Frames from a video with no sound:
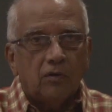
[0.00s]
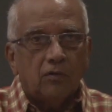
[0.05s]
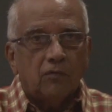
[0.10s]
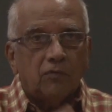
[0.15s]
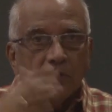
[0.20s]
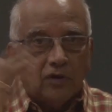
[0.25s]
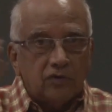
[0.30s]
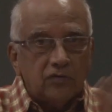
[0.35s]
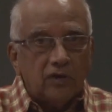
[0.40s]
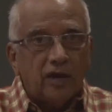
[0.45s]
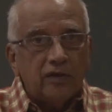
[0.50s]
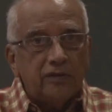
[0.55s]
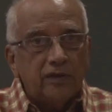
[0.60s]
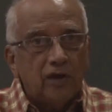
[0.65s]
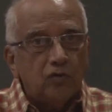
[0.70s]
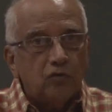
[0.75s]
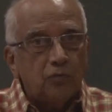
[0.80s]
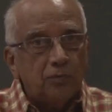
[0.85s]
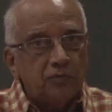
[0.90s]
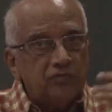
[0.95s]
Either
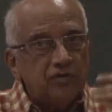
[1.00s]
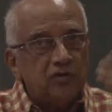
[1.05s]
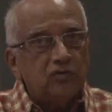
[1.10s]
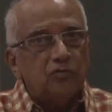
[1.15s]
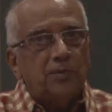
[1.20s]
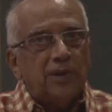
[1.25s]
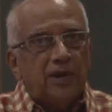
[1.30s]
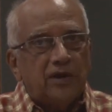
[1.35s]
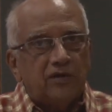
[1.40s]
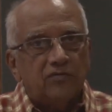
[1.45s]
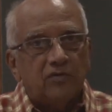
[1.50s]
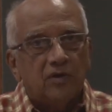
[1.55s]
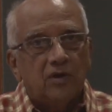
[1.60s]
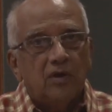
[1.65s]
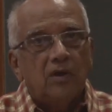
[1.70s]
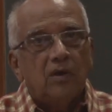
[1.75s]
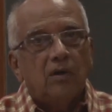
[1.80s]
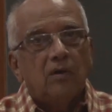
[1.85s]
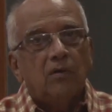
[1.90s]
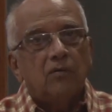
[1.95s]
it should be 6 minutes,
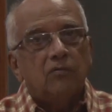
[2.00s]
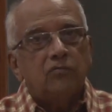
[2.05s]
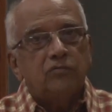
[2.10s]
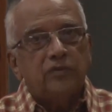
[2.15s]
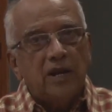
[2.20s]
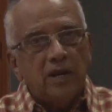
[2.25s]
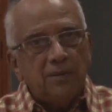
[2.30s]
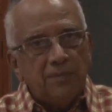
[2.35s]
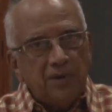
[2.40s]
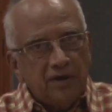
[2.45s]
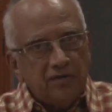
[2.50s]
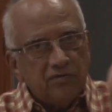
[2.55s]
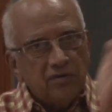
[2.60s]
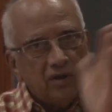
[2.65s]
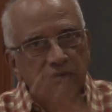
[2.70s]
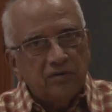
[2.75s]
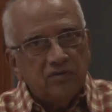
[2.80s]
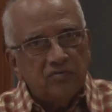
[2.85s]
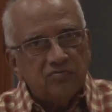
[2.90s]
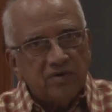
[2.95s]
3 minutes
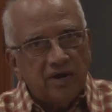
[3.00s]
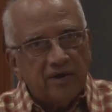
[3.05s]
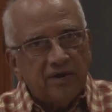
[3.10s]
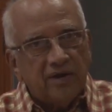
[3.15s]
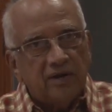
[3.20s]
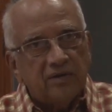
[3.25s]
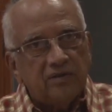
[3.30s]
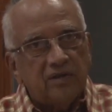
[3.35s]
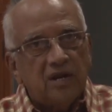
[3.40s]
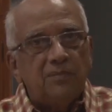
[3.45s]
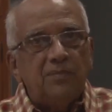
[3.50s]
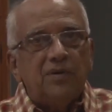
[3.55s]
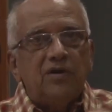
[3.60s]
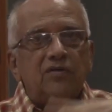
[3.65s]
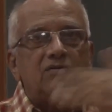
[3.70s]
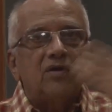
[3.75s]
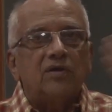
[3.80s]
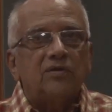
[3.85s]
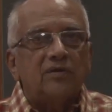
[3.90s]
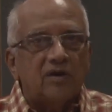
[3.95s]
on this side and 3
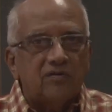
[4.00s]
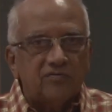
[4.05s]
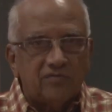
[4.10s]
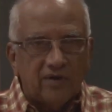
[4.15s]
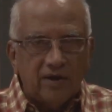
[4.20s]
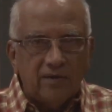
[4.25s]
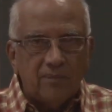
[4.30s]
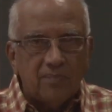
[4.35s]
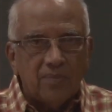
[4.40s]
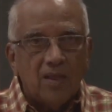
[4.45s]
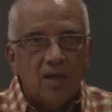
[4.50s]
minutes on that side,